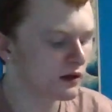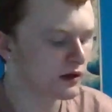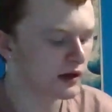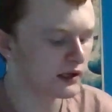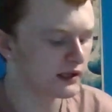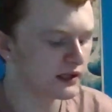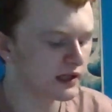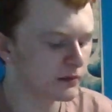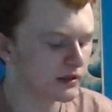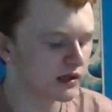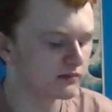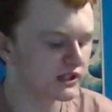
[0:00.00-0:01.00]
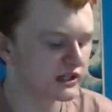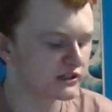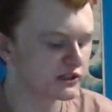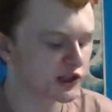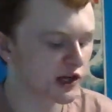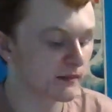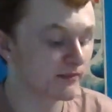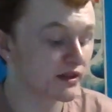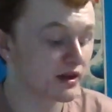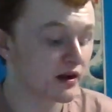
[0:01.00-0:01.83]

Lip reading: And then he becomes IC Champ.